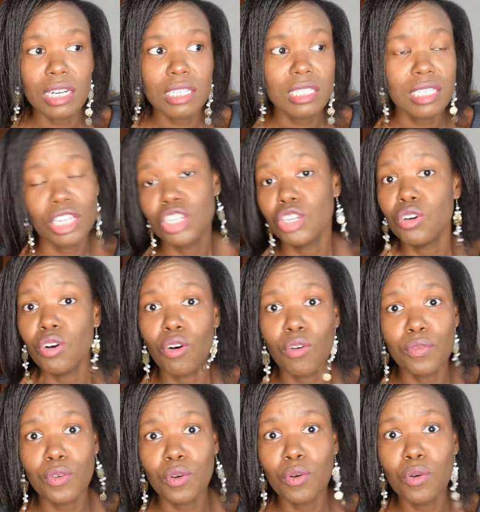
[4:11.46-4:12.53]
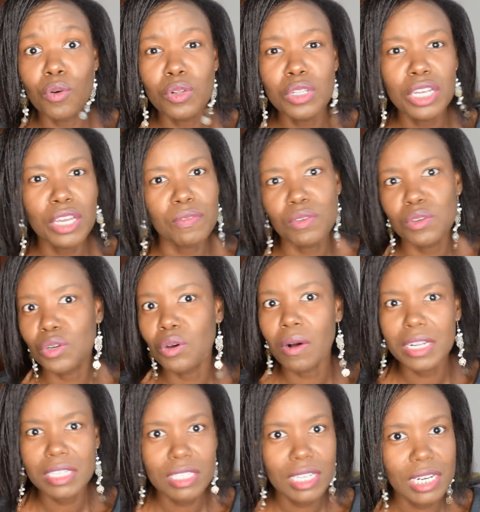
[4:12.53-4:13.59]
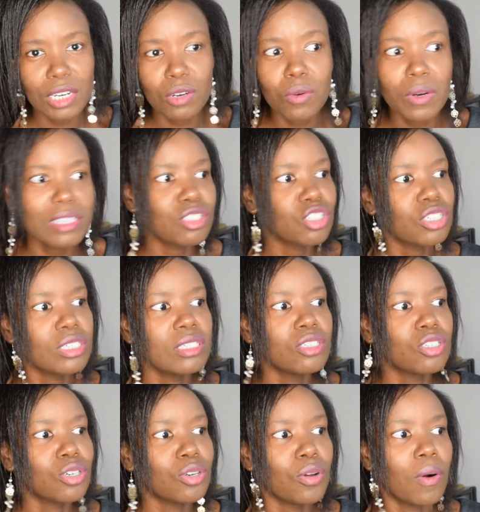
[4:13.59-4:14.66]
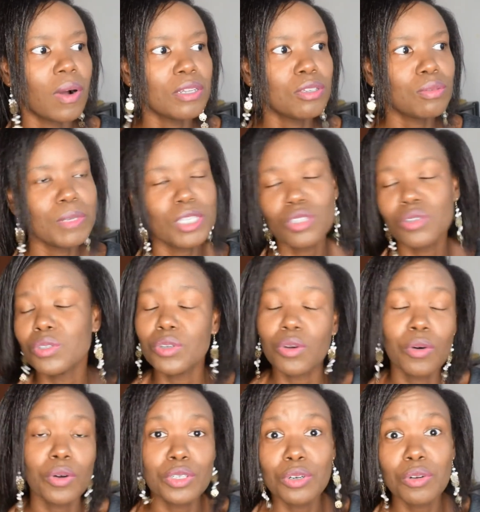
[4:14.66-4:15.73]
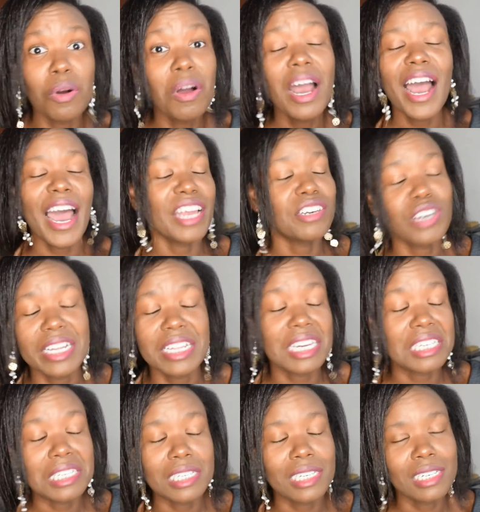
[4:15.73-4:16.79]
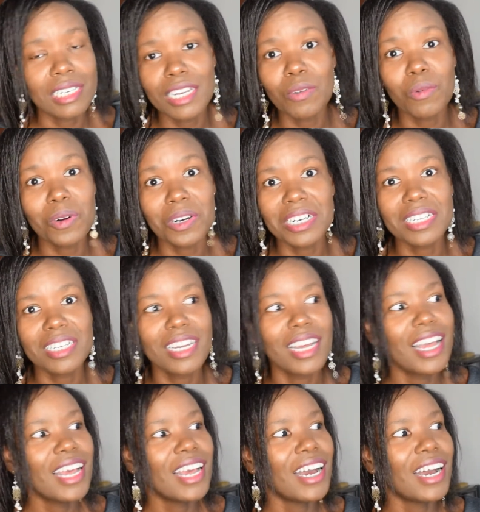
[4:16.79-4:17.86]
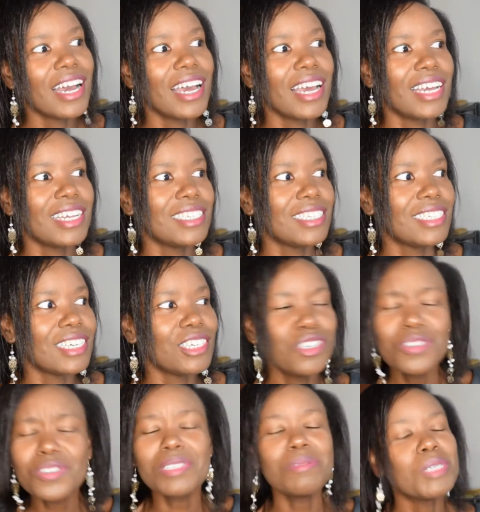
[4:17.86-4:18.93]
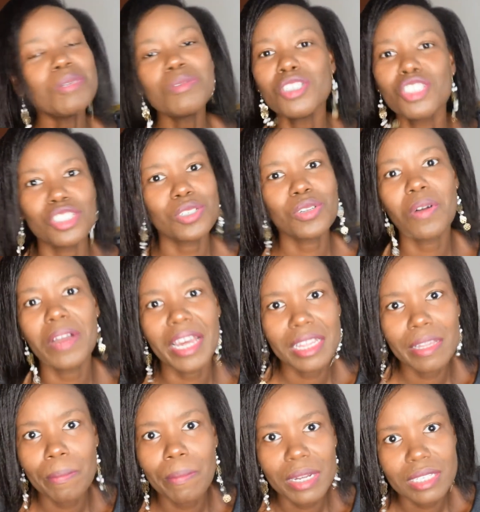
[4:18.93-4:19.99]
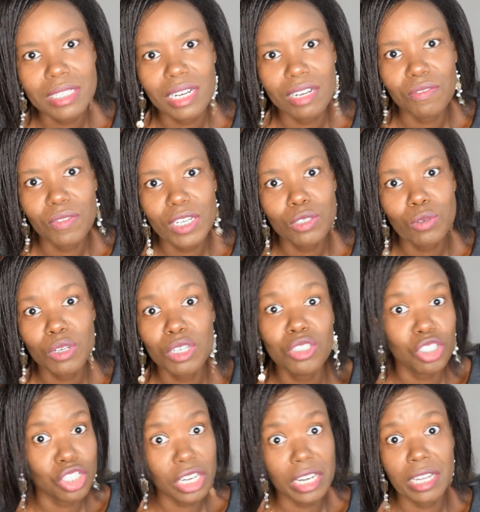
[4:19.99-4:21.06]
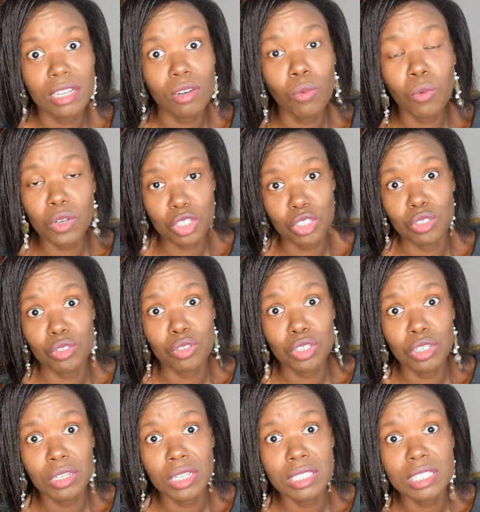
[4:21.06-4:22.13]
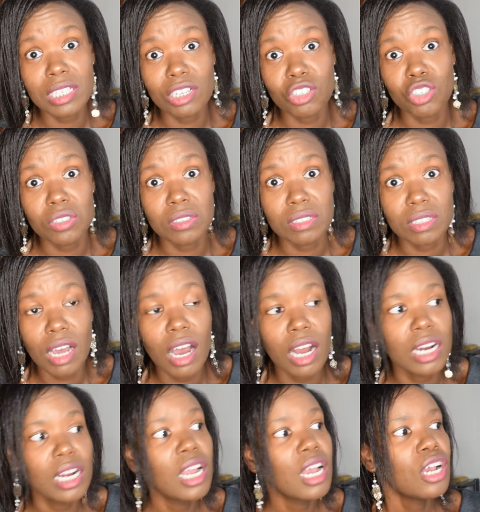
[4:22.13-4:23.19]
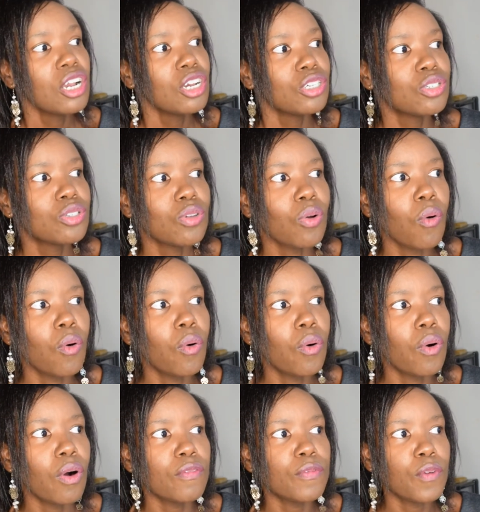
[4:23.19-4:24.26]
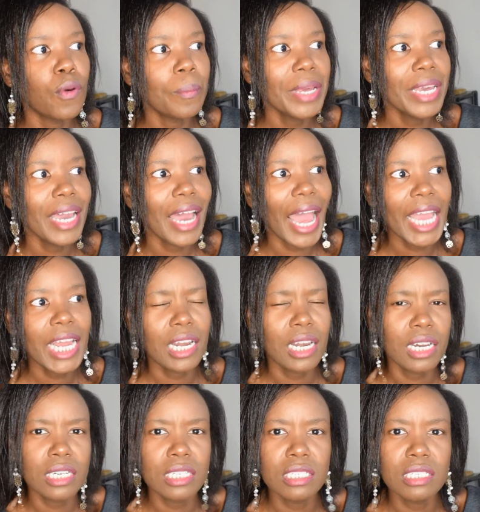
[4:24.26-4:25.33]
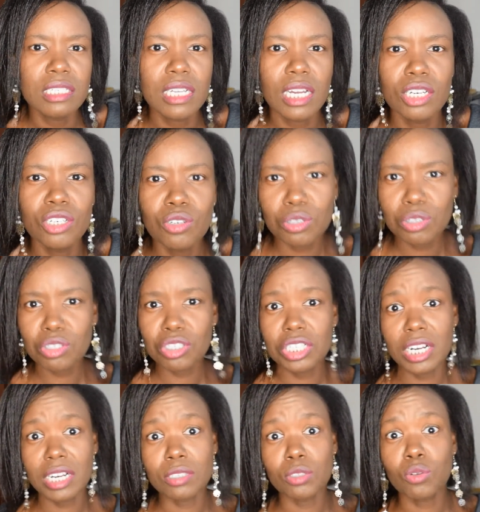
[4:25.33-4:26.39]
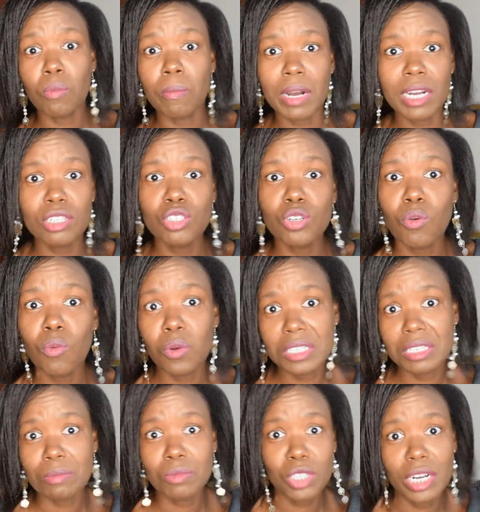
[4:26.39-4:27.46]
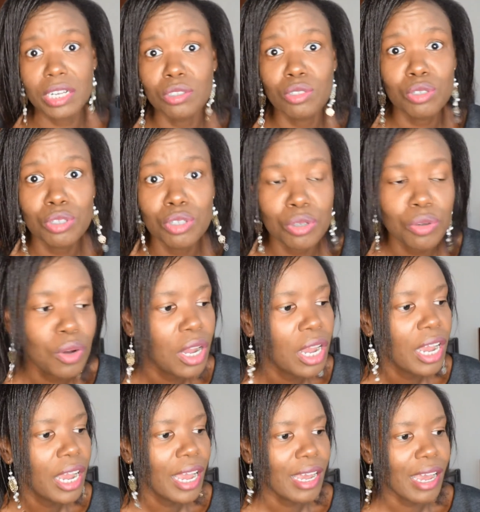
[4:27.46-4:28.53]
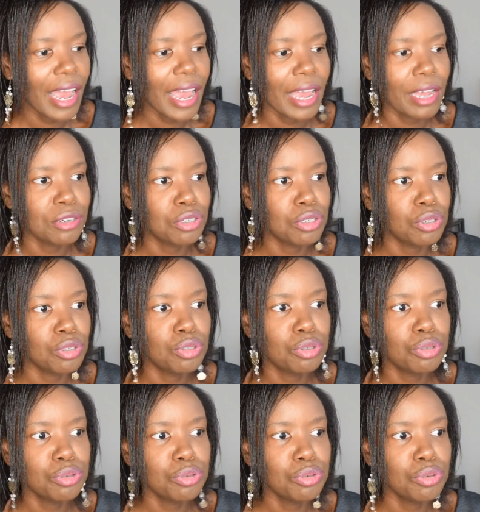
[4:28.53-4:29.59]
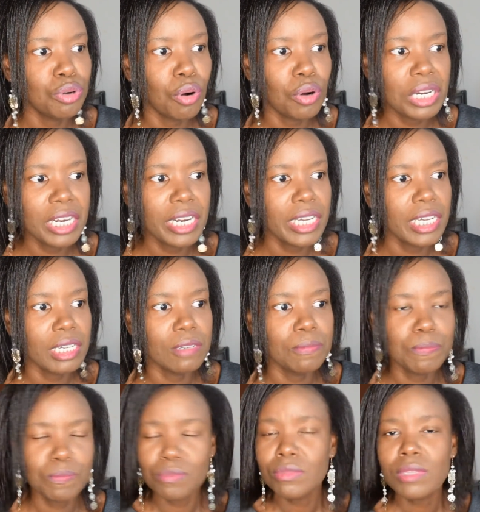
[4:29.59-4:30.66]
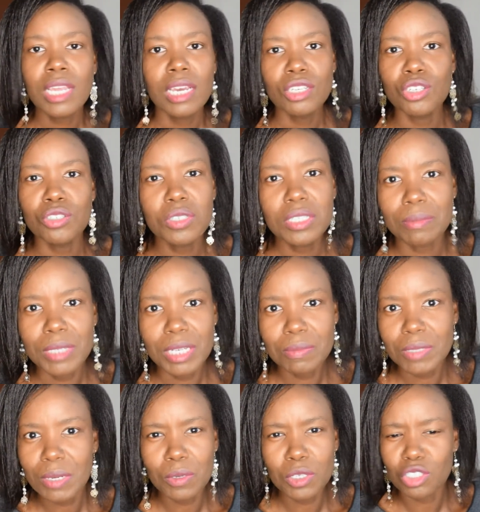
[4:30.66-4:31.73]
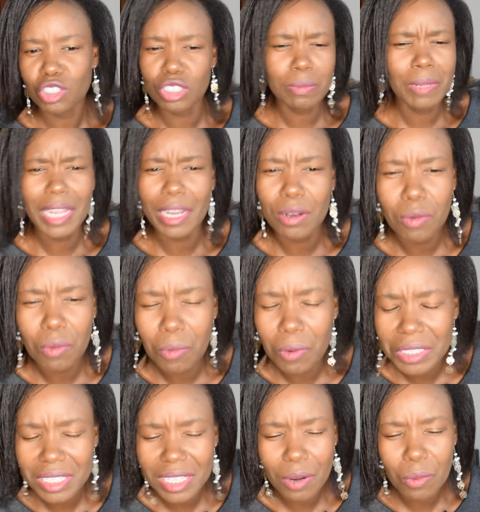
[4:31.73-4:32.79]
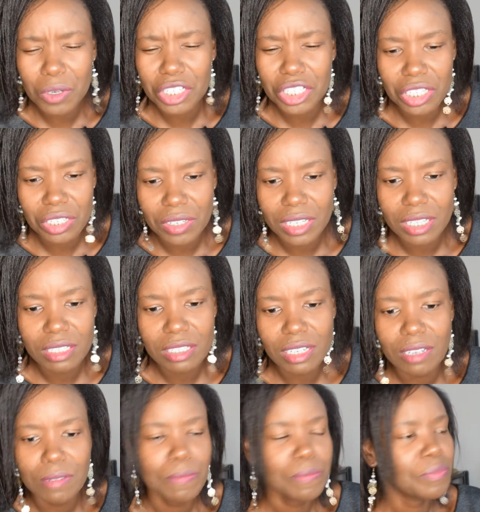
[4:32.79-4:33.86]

take you off your goal, if you don't want any questions, you don't want to be told, oh, I tried that and it didn't work. And sometimes you just don't get the best advice when you share what your intentions are. So for me, I learned not to share so much what I'm trying to do, and to only, sometimes someone will just be like, what's that? What are you eating?